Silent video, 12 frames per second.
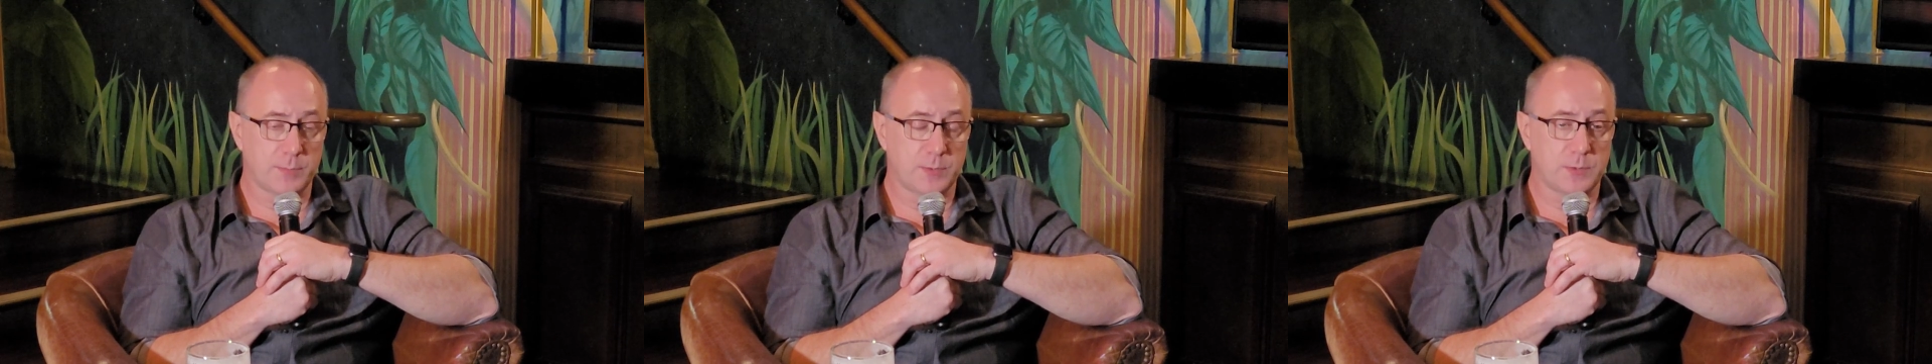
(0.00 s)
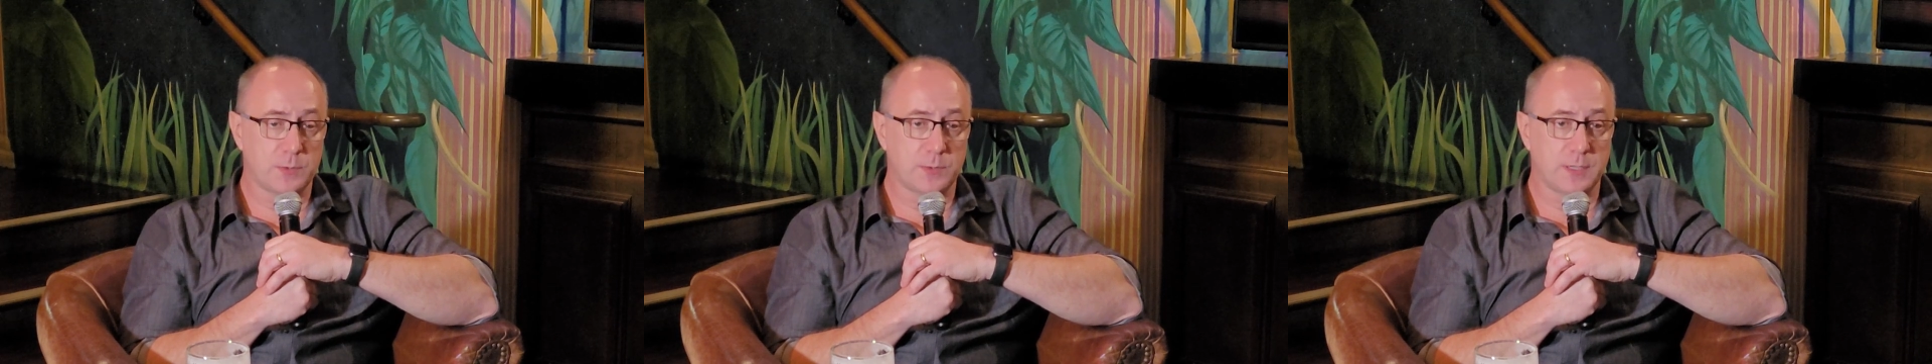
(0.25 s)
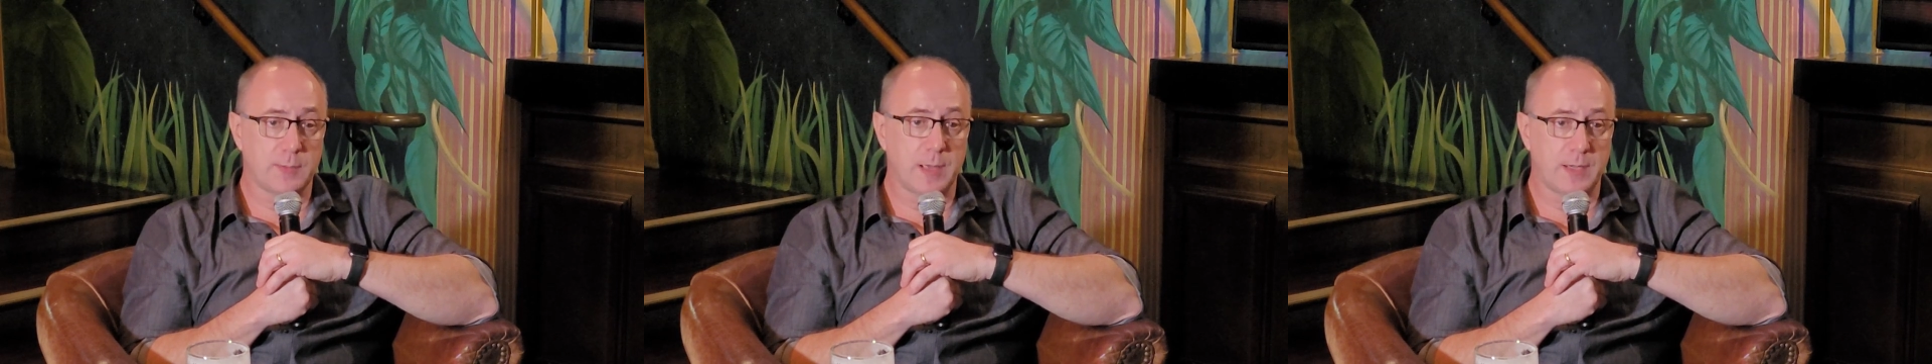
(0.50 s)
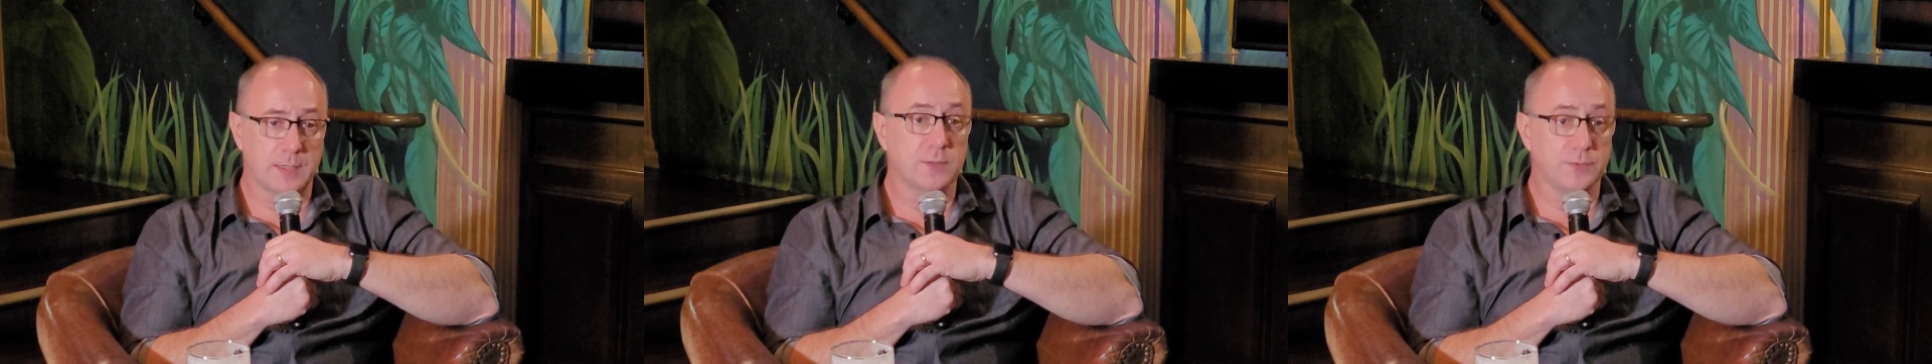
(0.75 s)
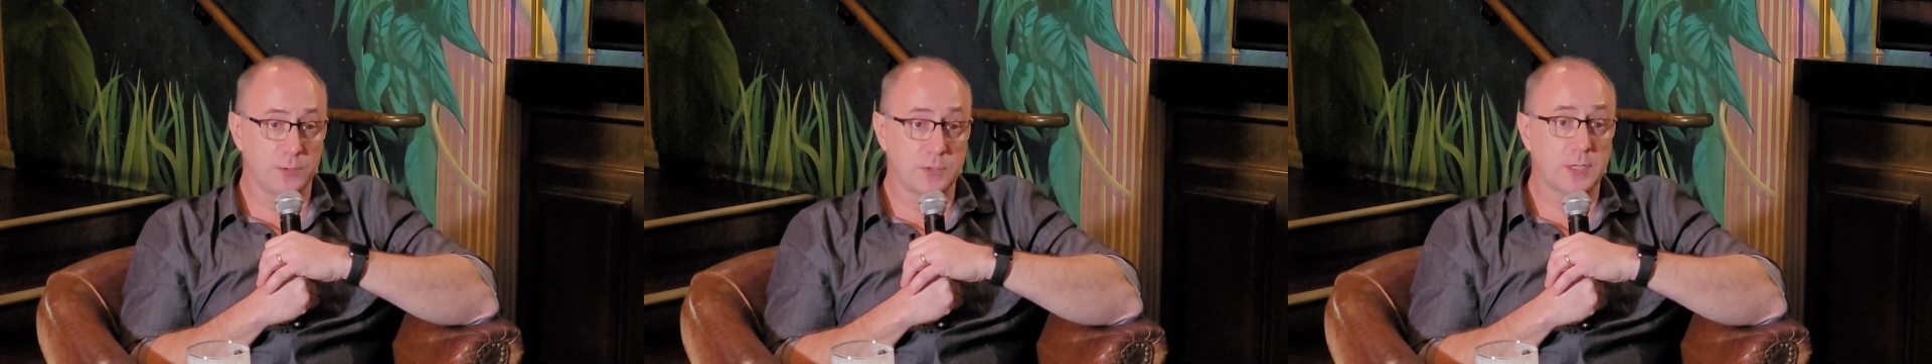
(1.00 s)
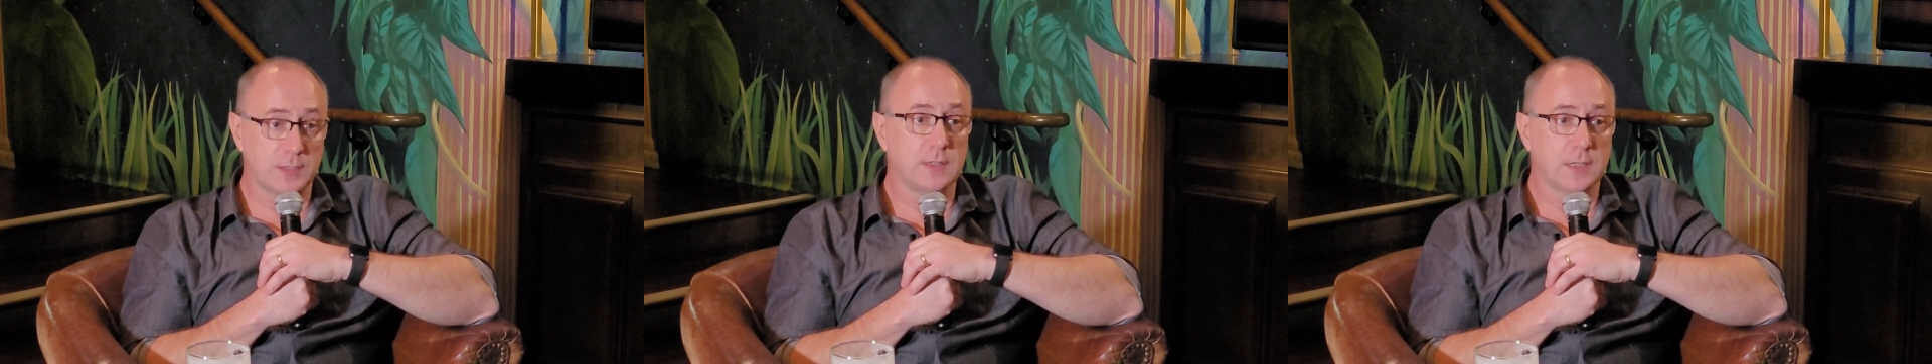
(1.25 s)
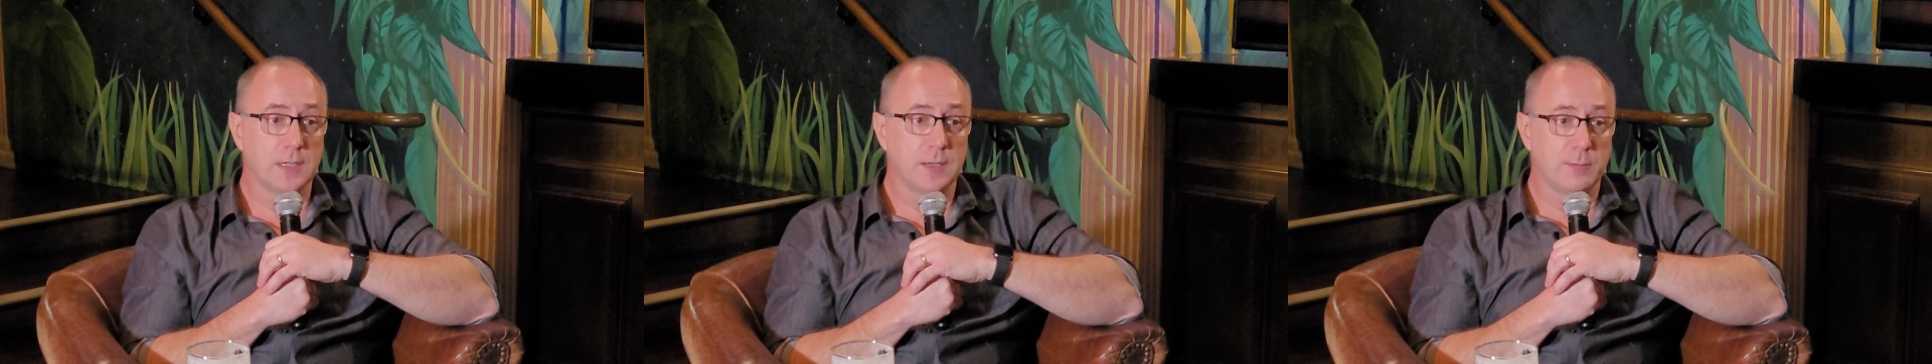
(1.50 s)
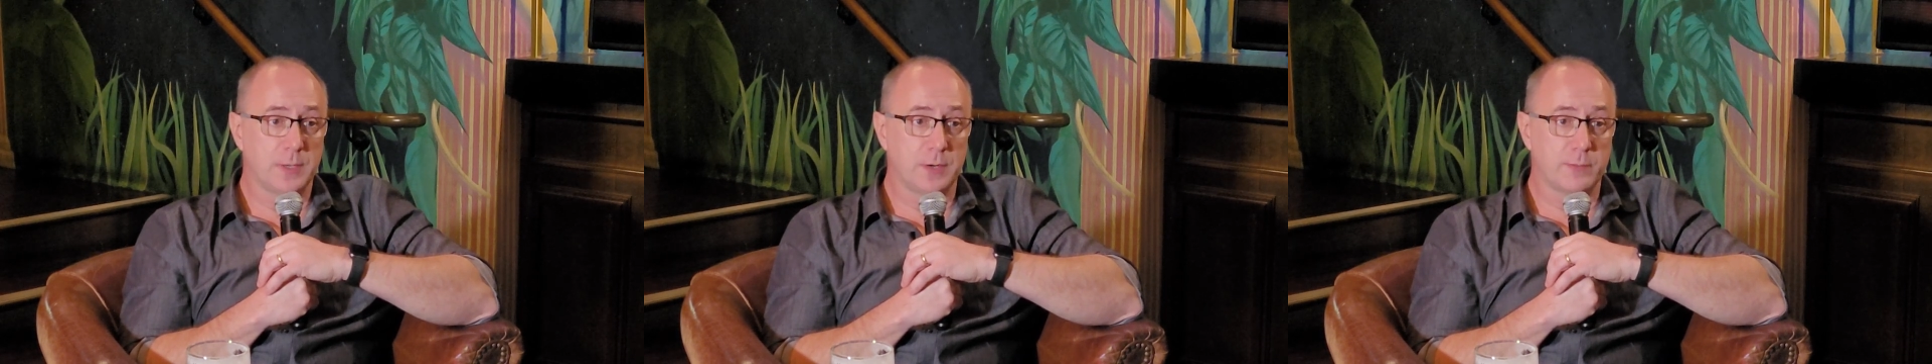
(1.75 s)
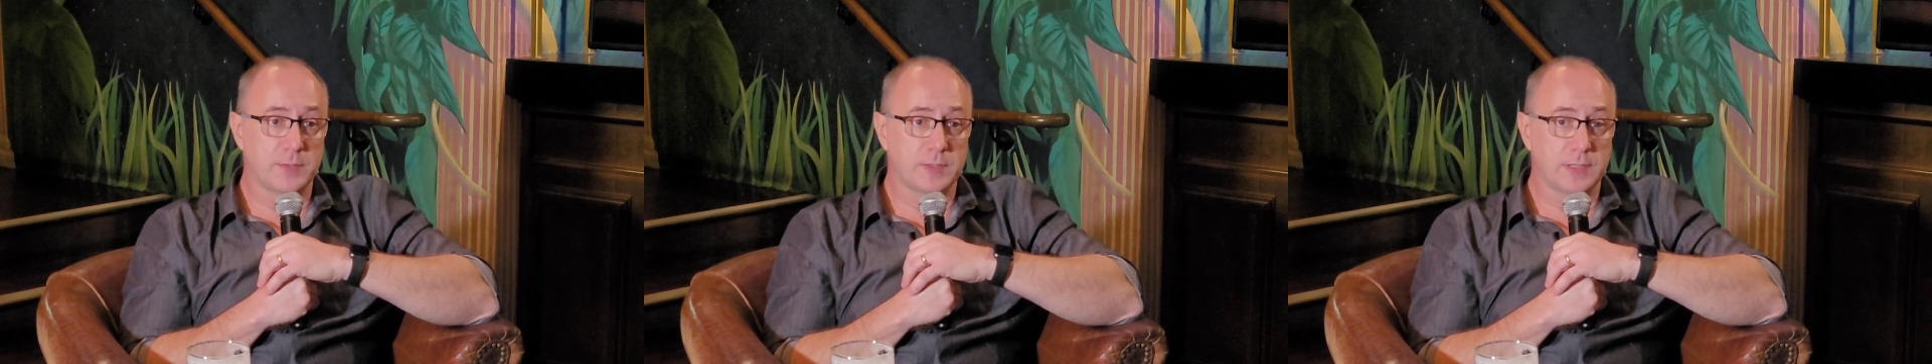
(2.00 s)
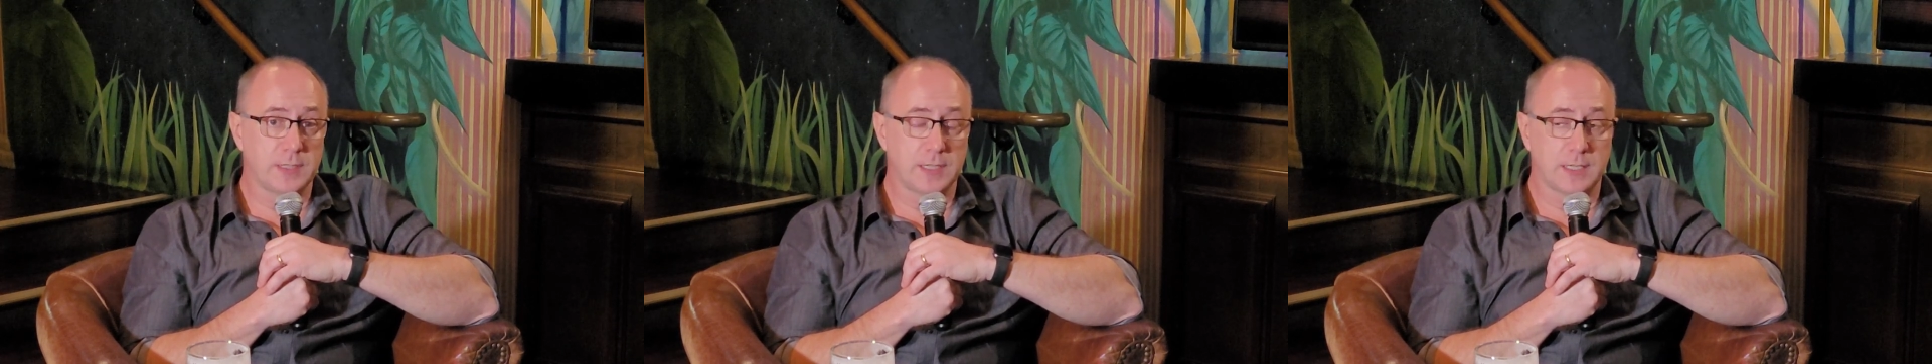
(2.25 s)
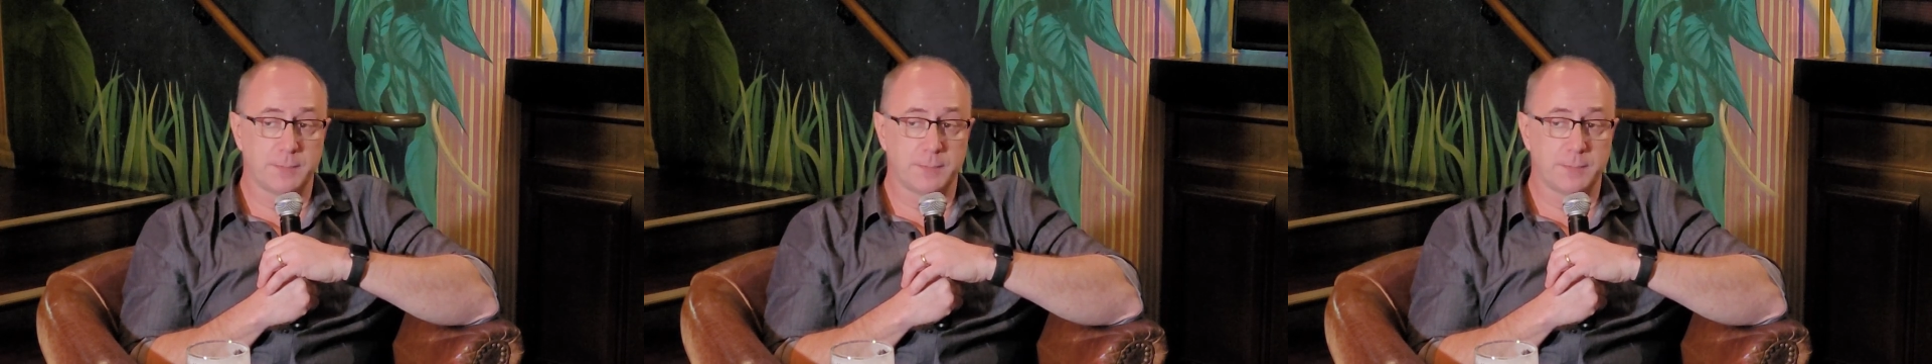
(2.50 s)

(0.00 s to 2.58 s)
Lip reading: we're talking about in the future. But obviously,